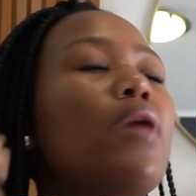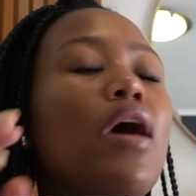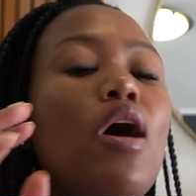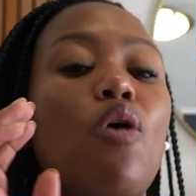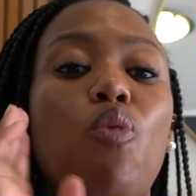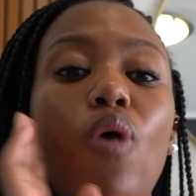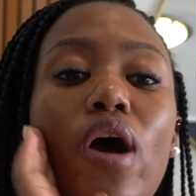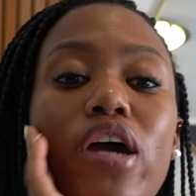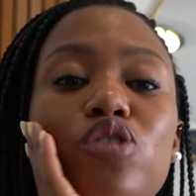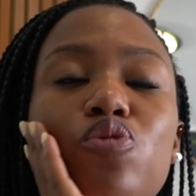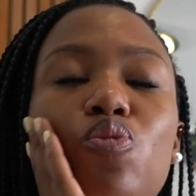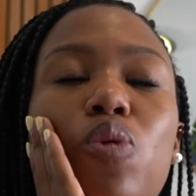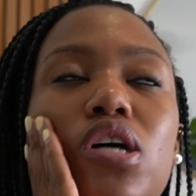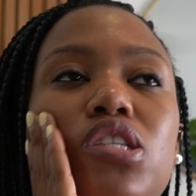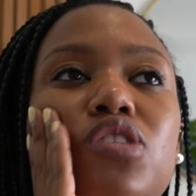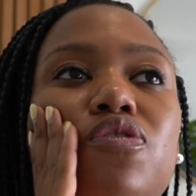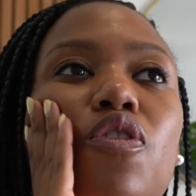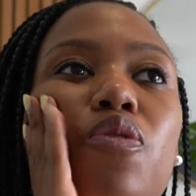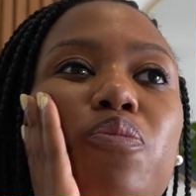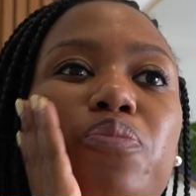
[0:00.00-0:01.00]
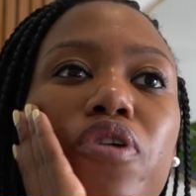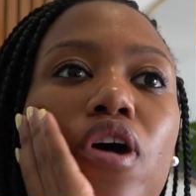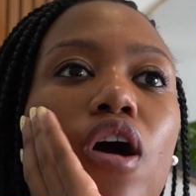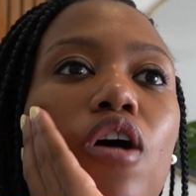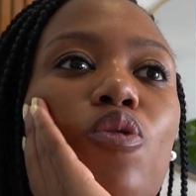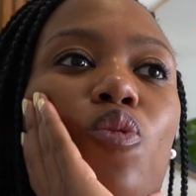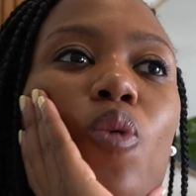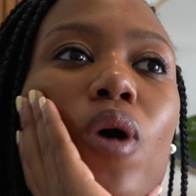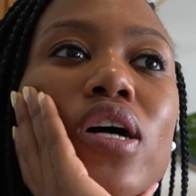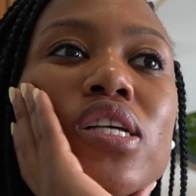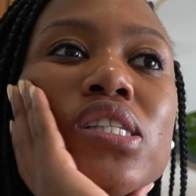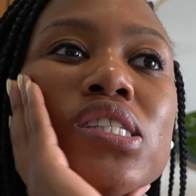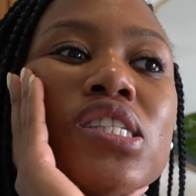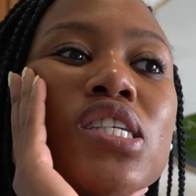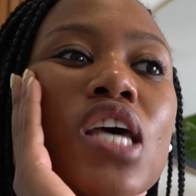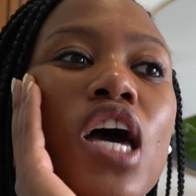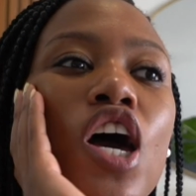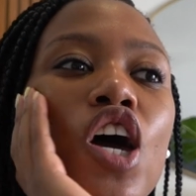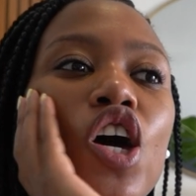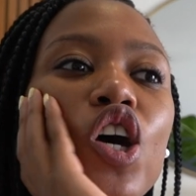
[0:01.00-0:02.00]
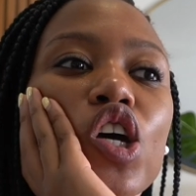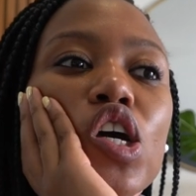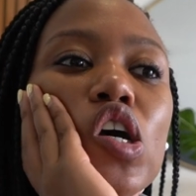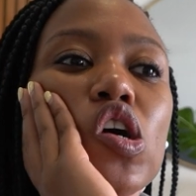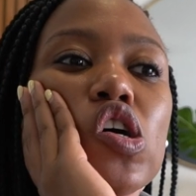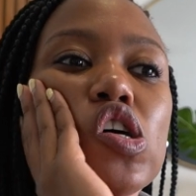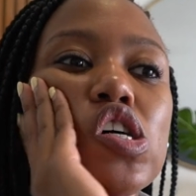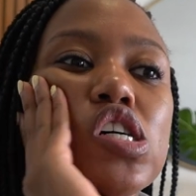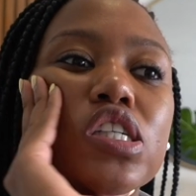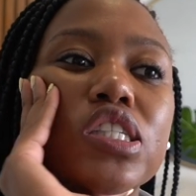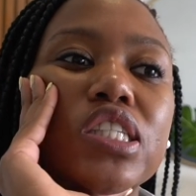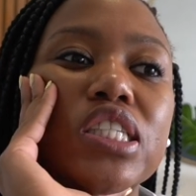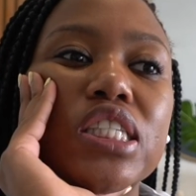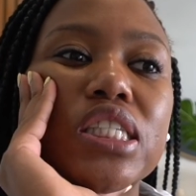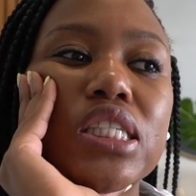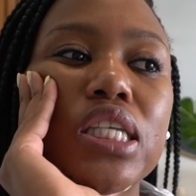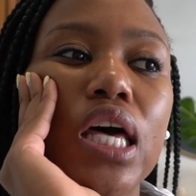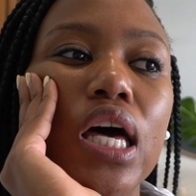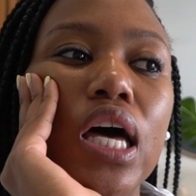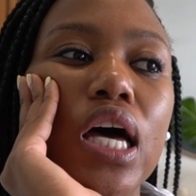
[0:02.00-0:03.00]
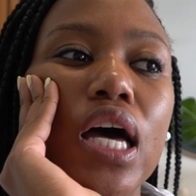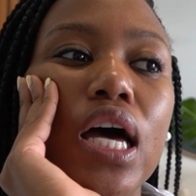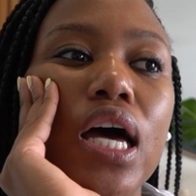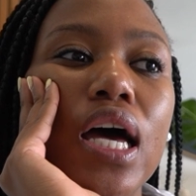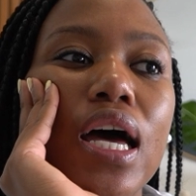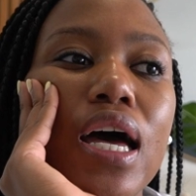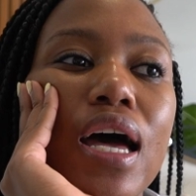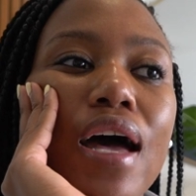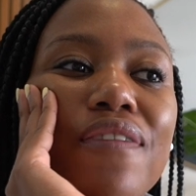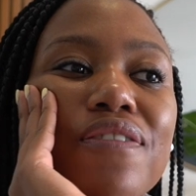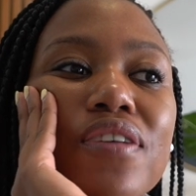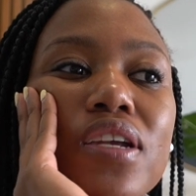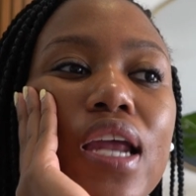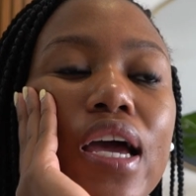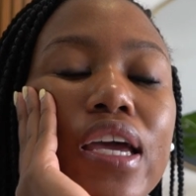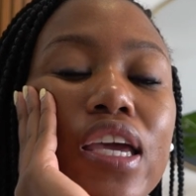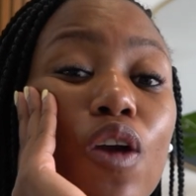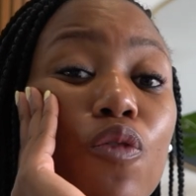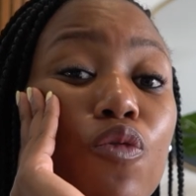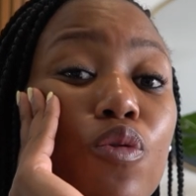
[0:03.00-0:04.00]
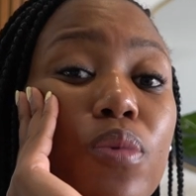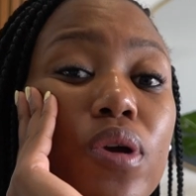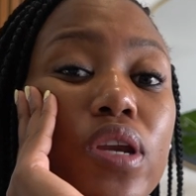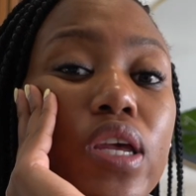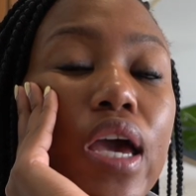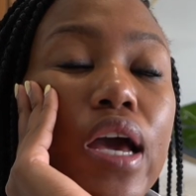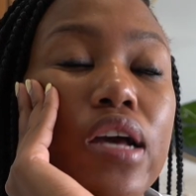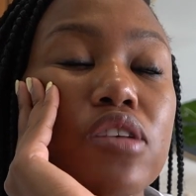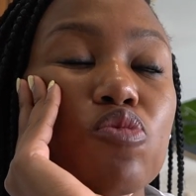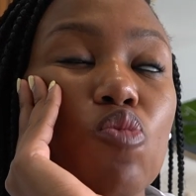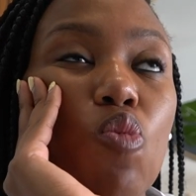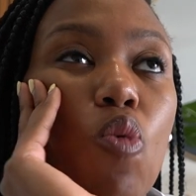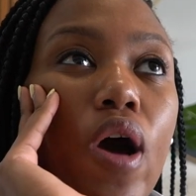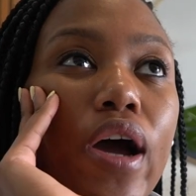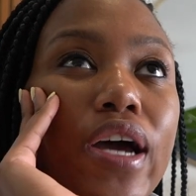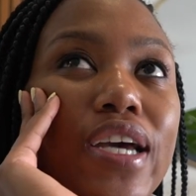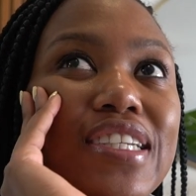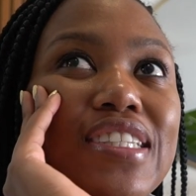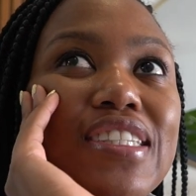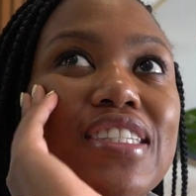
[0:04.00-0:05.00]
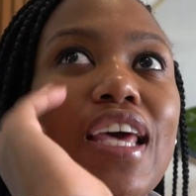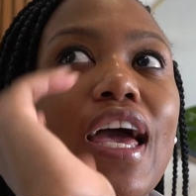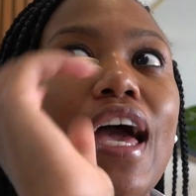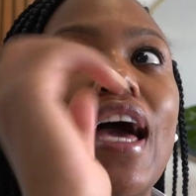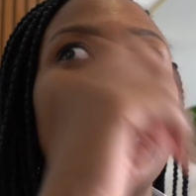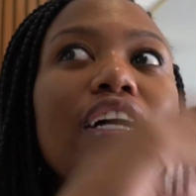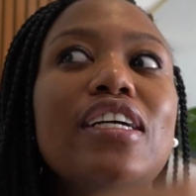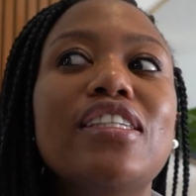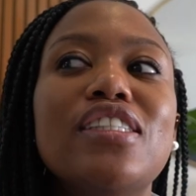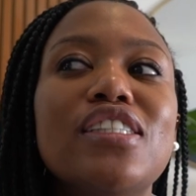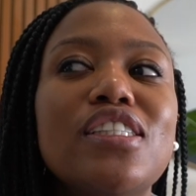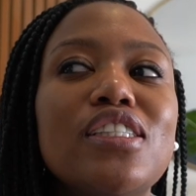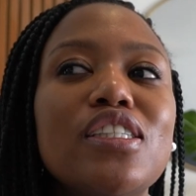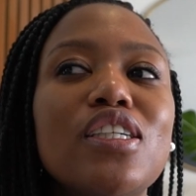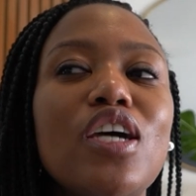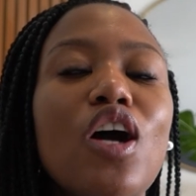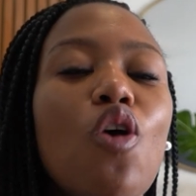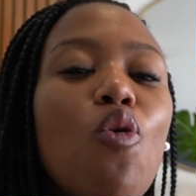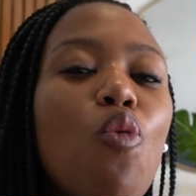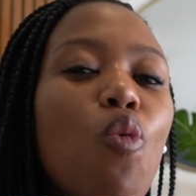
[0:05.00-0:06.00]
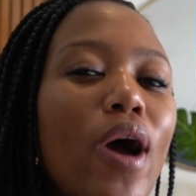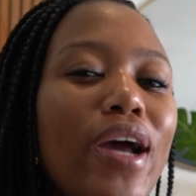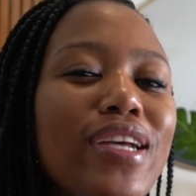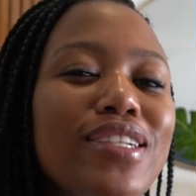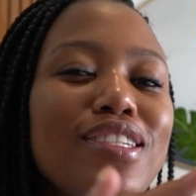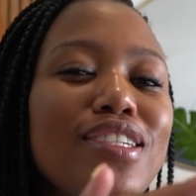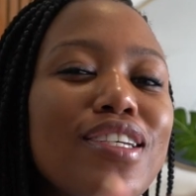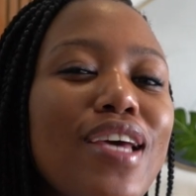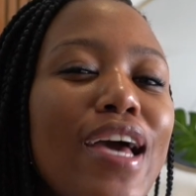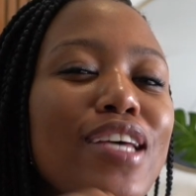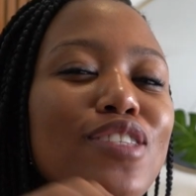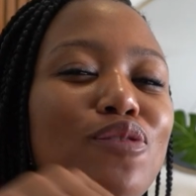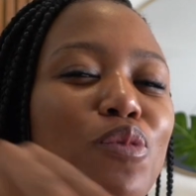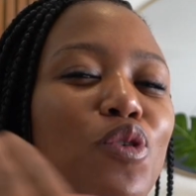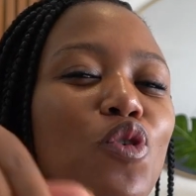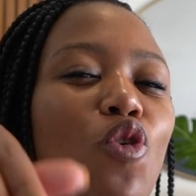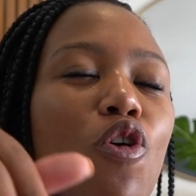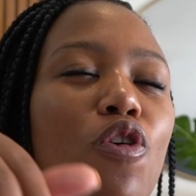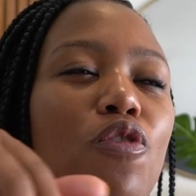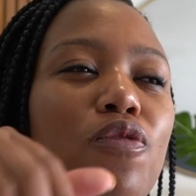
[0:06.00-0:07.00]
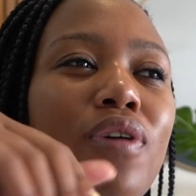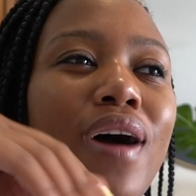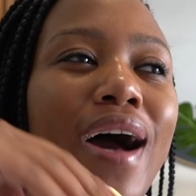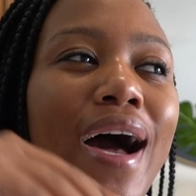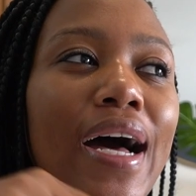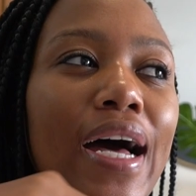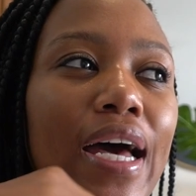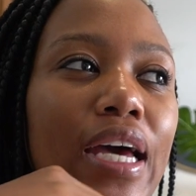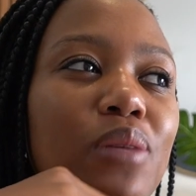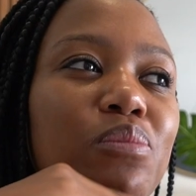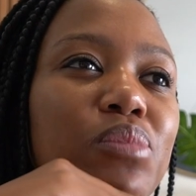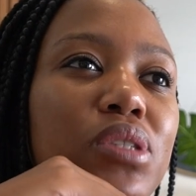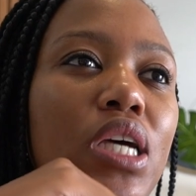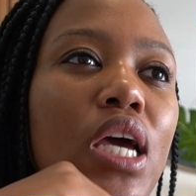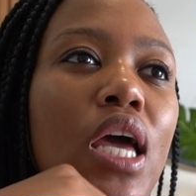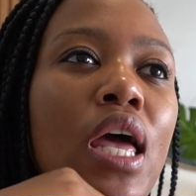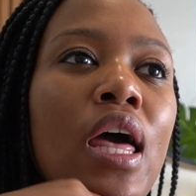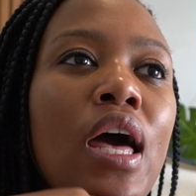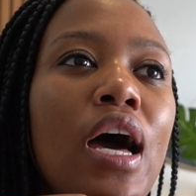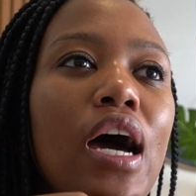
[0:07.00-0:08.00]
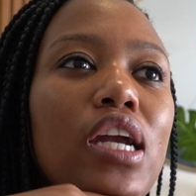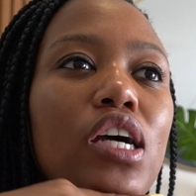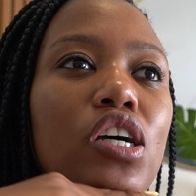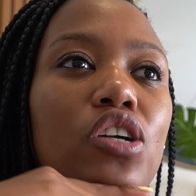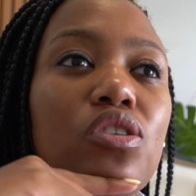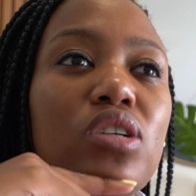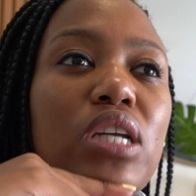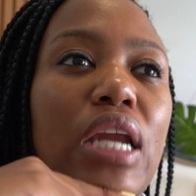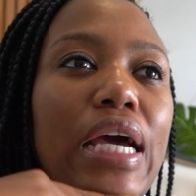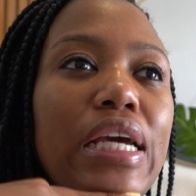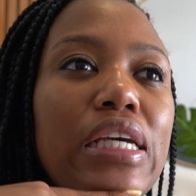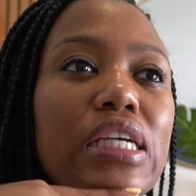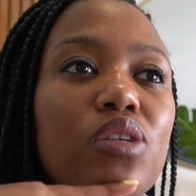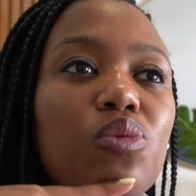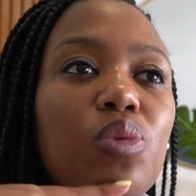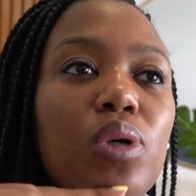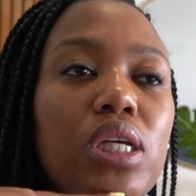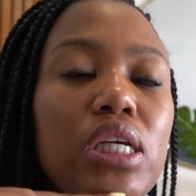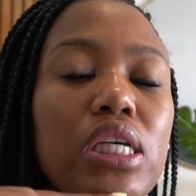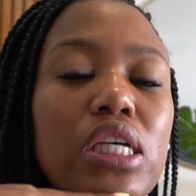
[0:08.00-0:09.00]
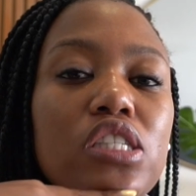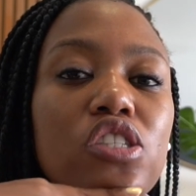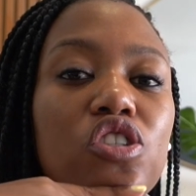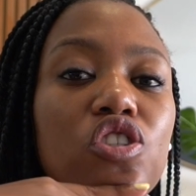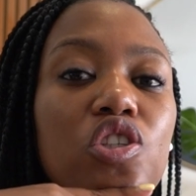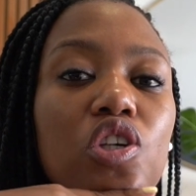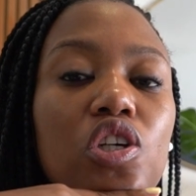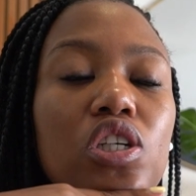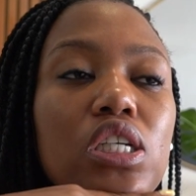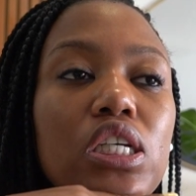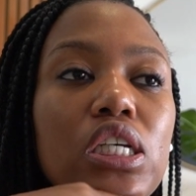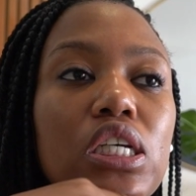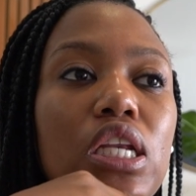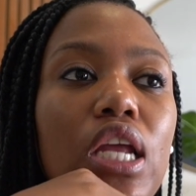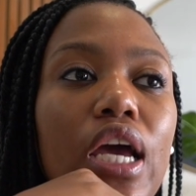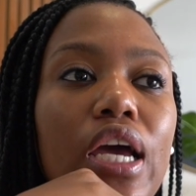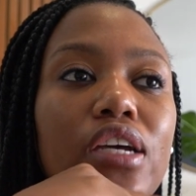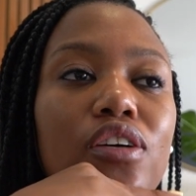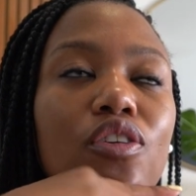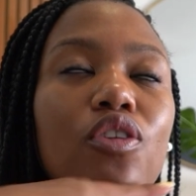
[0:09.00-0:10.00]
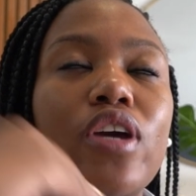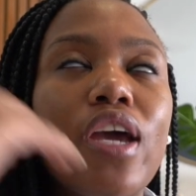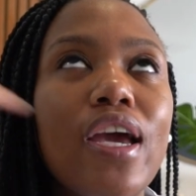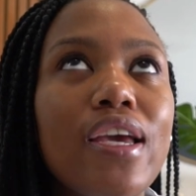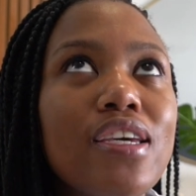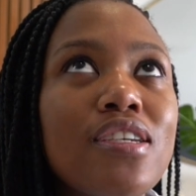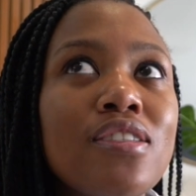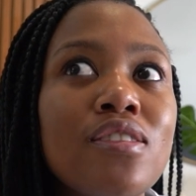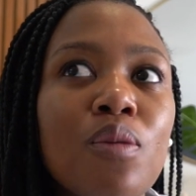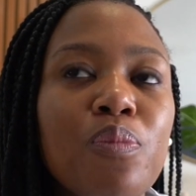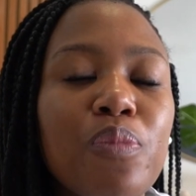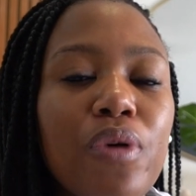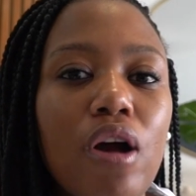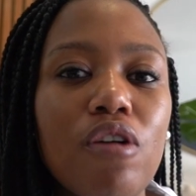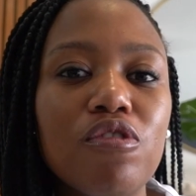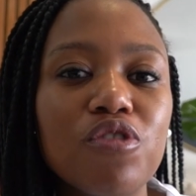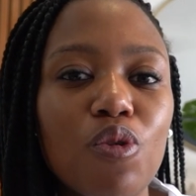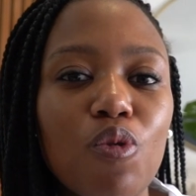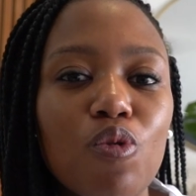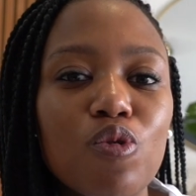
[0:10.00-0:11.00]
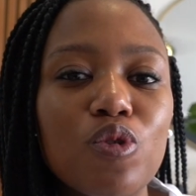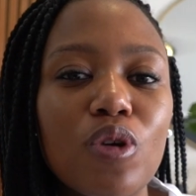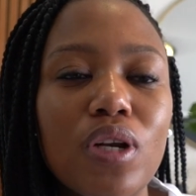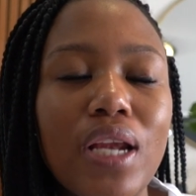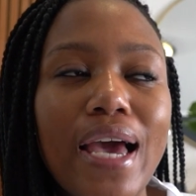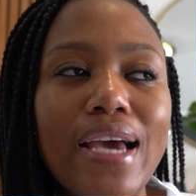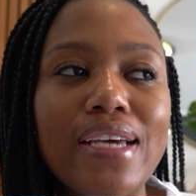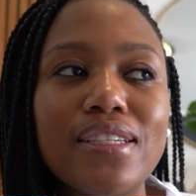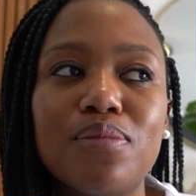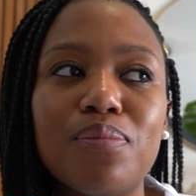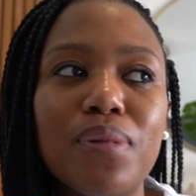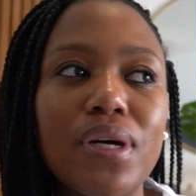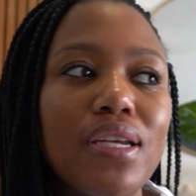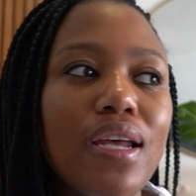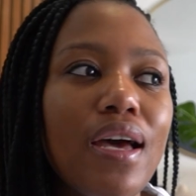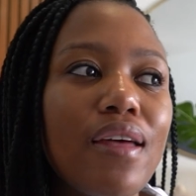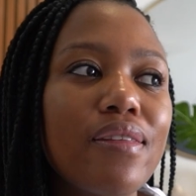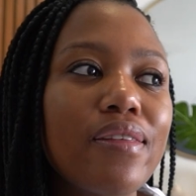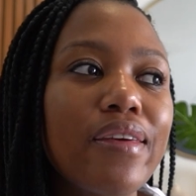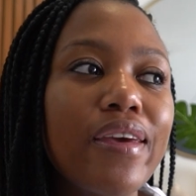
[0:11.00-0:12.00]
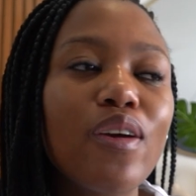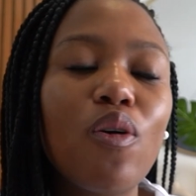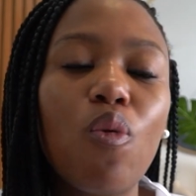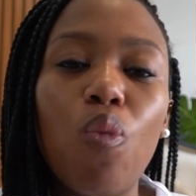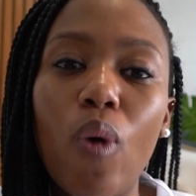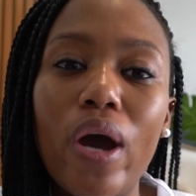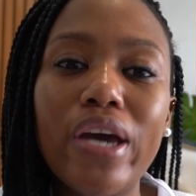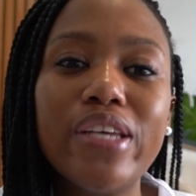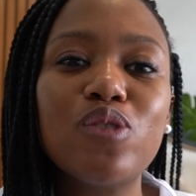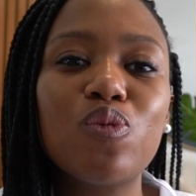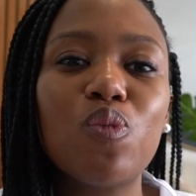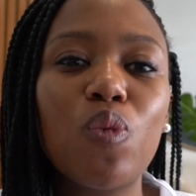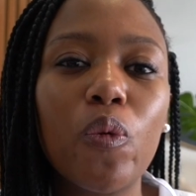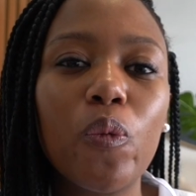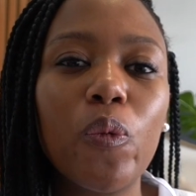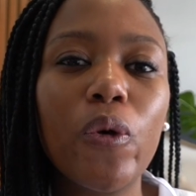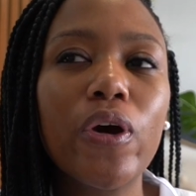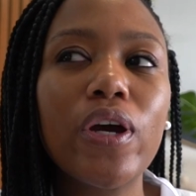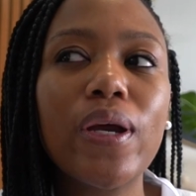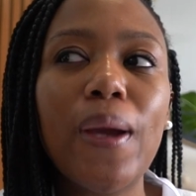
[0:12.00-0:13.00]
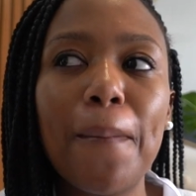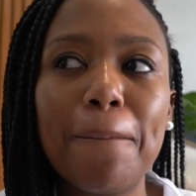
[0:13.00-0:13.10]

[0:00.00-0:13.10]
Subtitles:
my white ones for brown ones, because I feel like everybody has white, and white has been overhyped, and I don't like it when it gets dirty. Like, okay, I guess the browns are also light, but I think whites will work